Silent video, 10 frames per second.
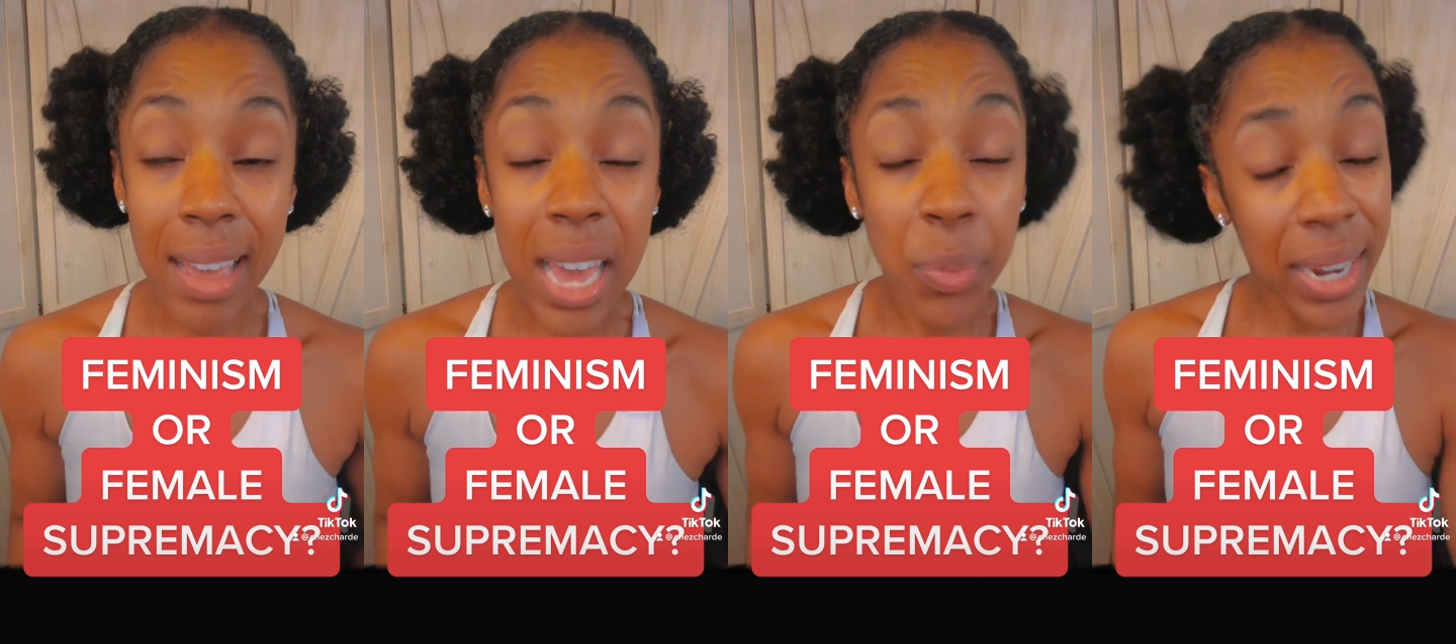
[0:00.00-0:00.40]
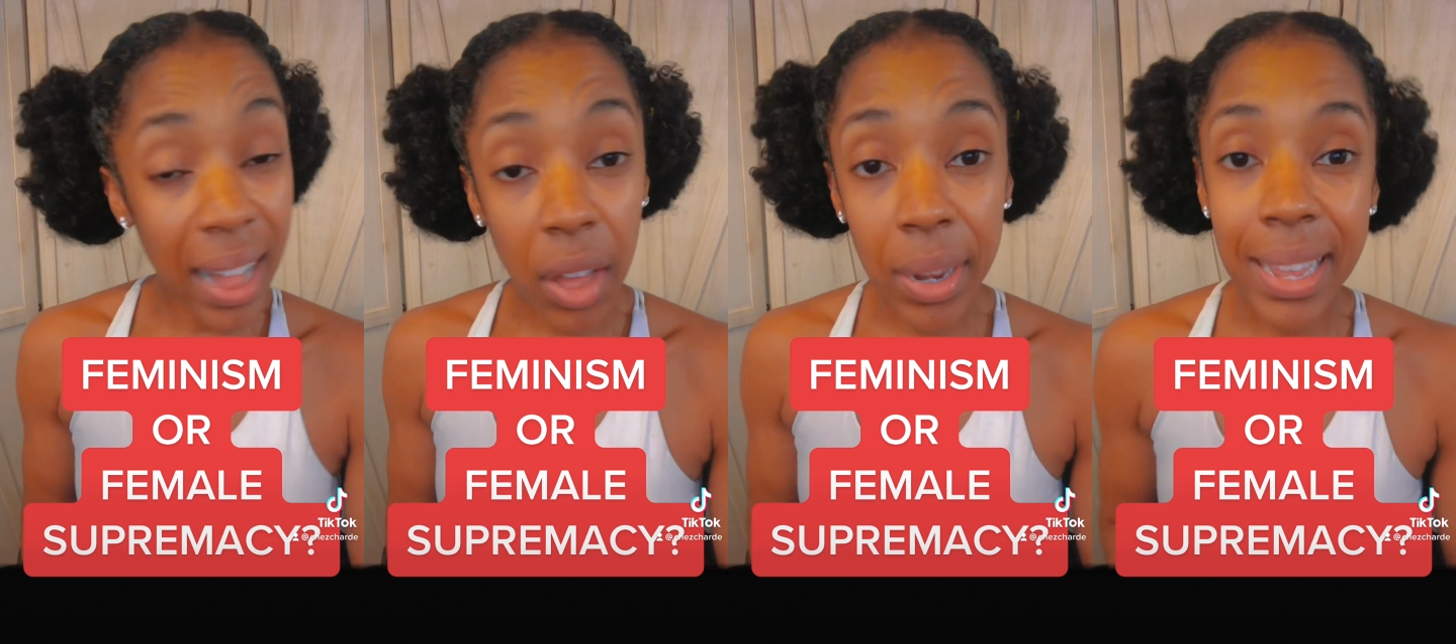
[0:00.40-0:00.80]
in
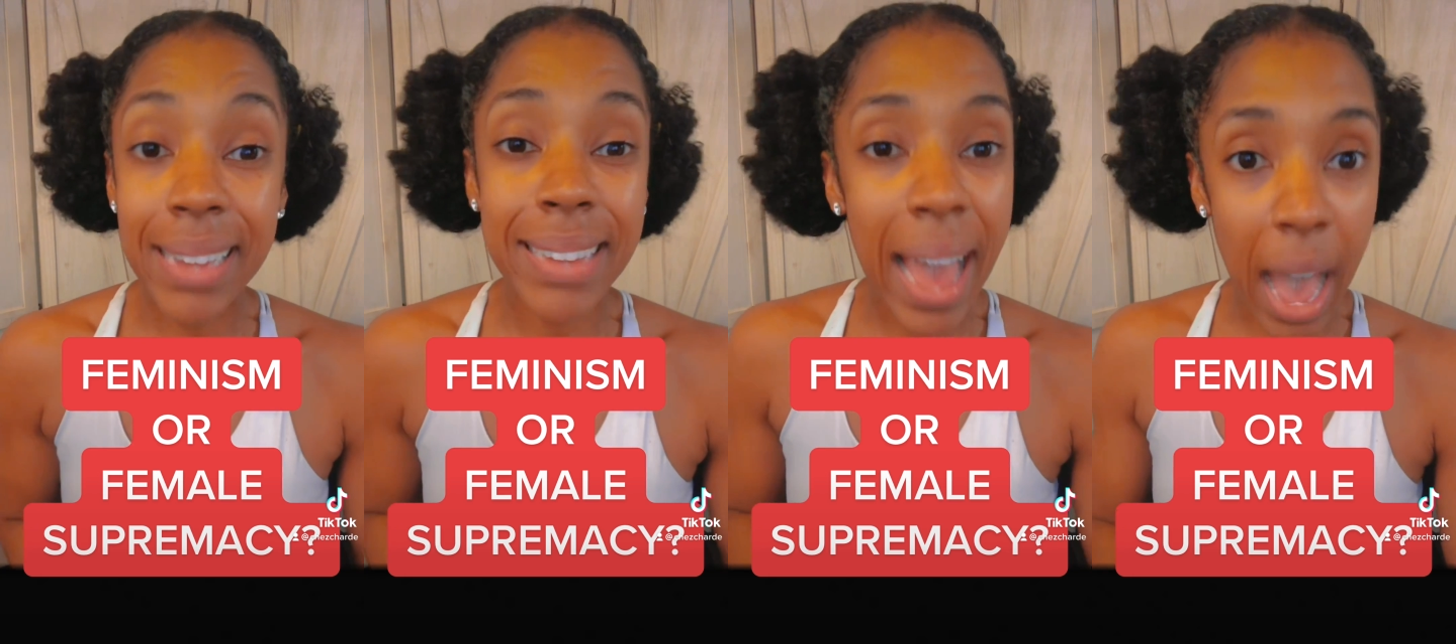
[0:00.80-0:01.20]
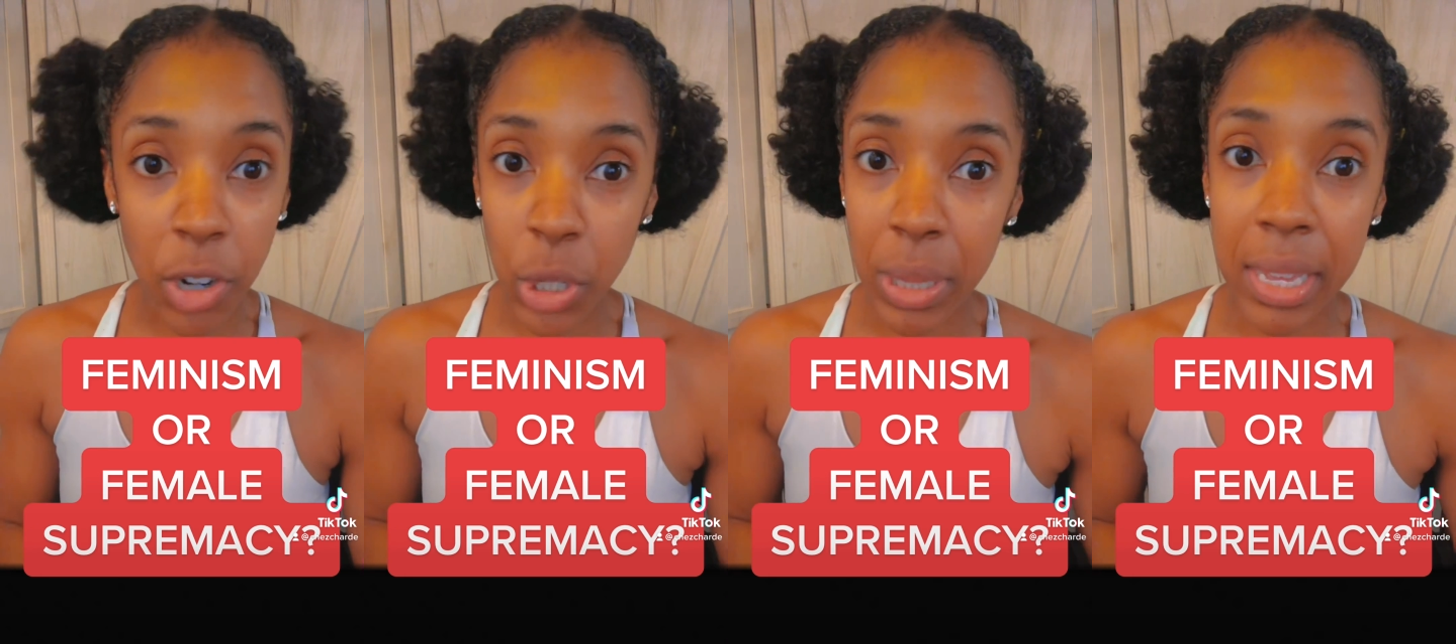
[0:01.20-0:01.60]
reality, it's
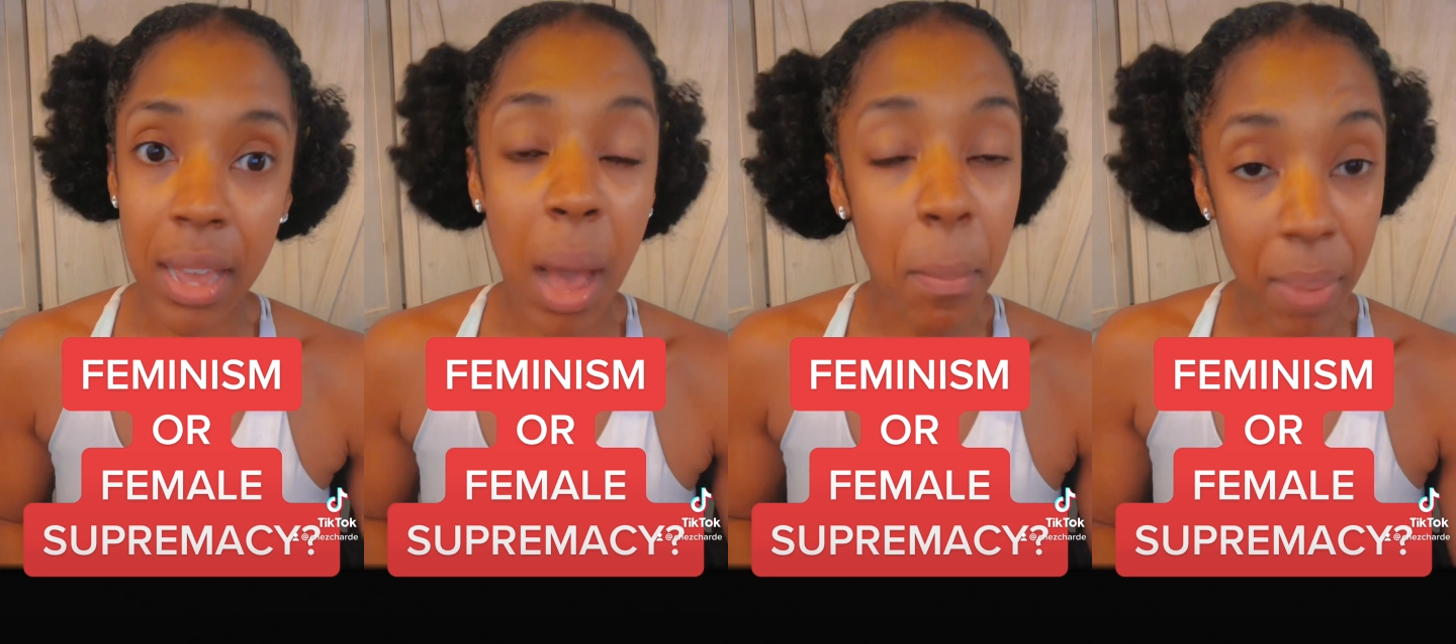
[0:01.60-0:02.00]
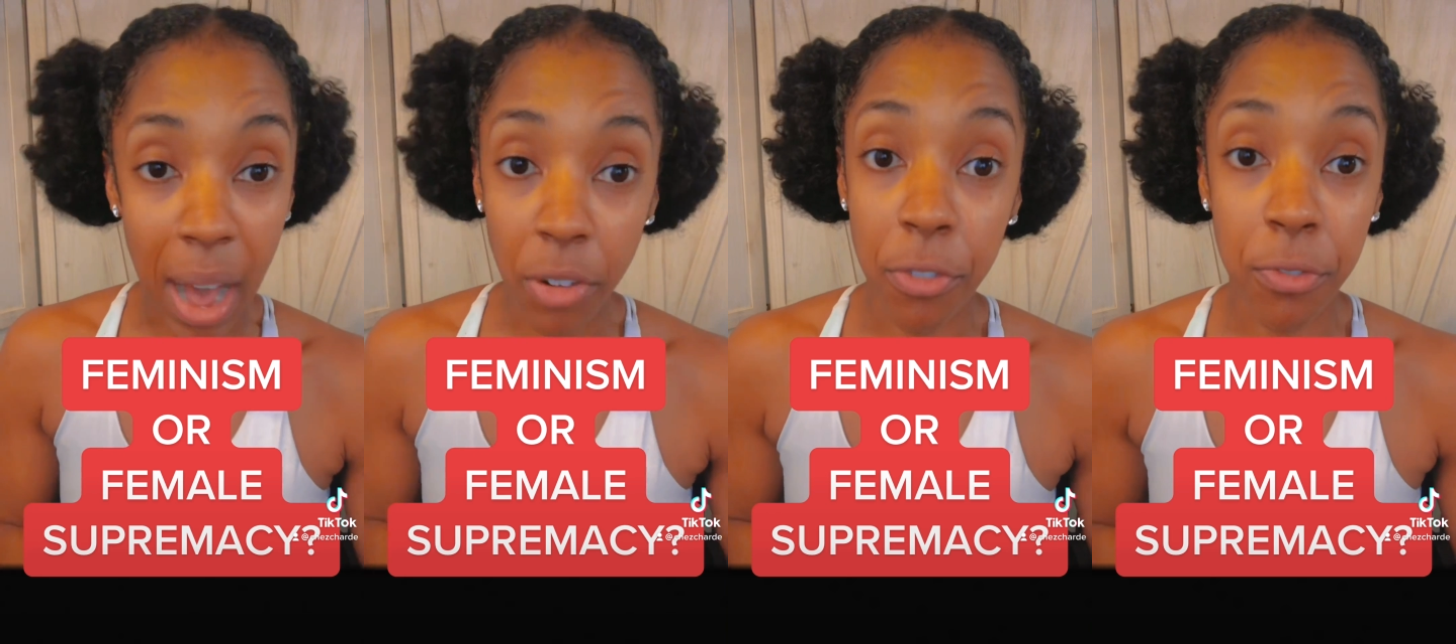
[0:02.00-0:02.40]
actually
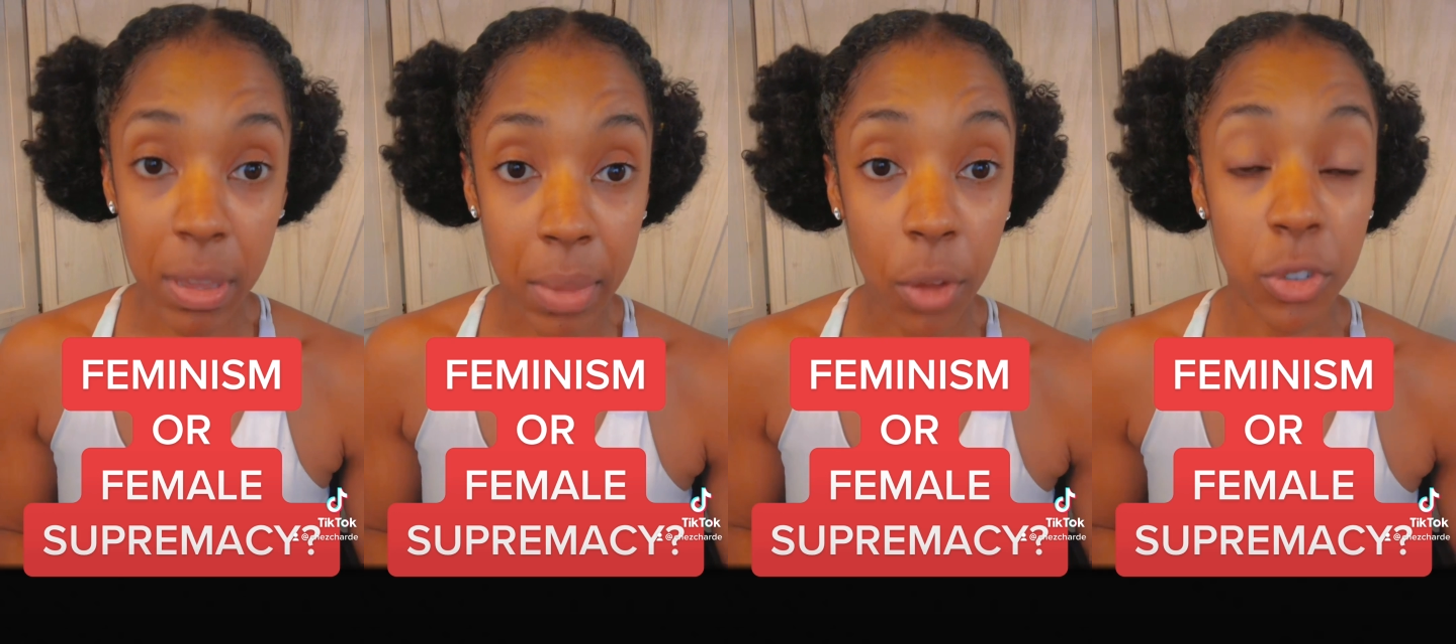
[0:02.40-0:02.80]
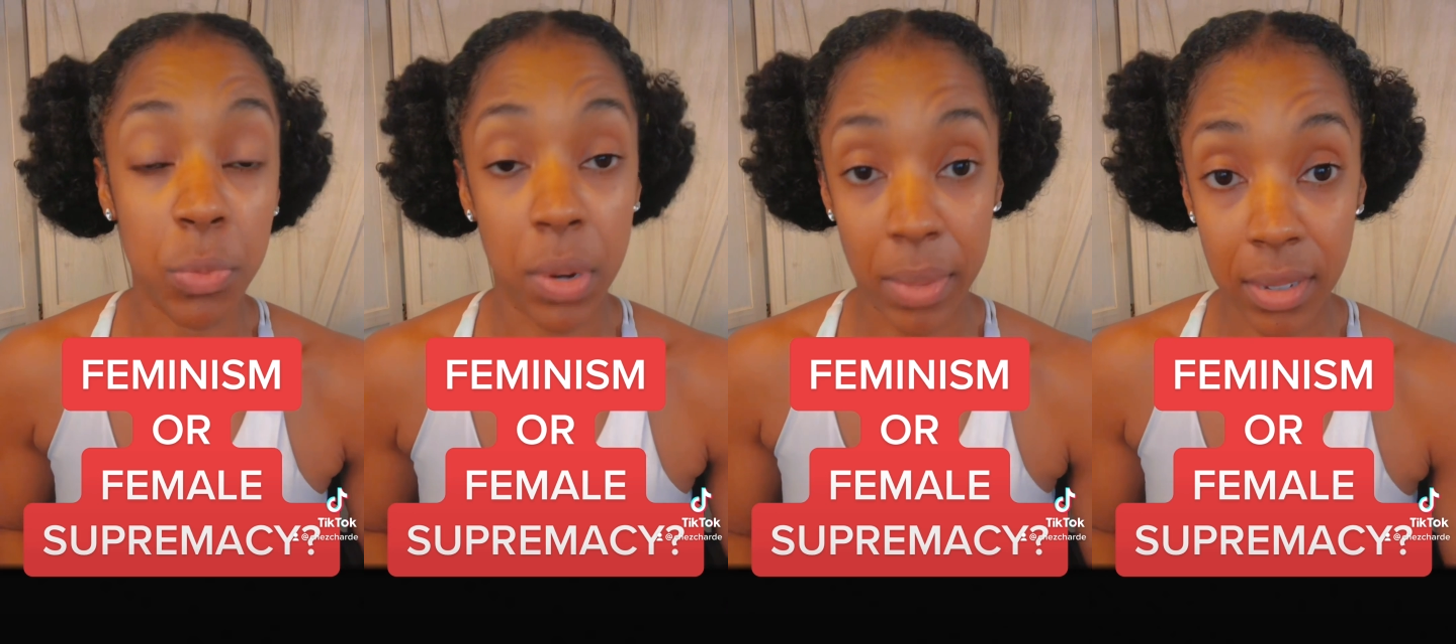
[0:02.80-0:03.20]
about female
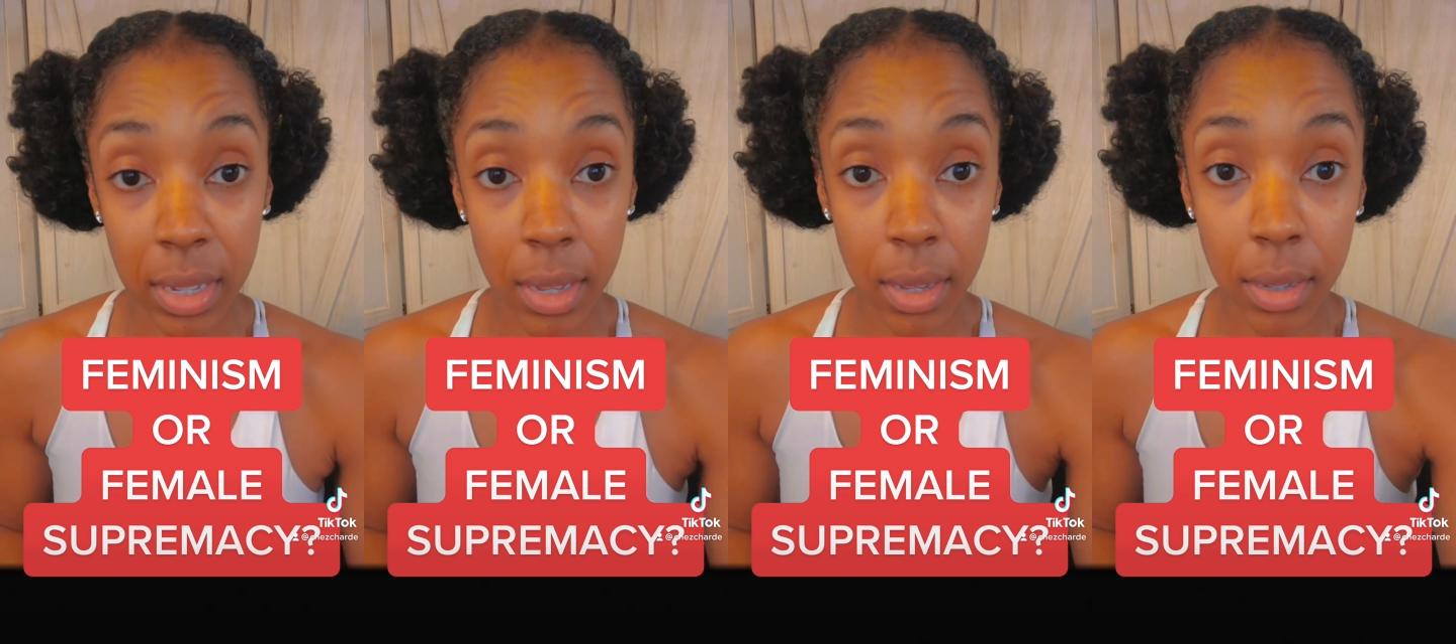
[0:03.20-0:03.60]
supremacy.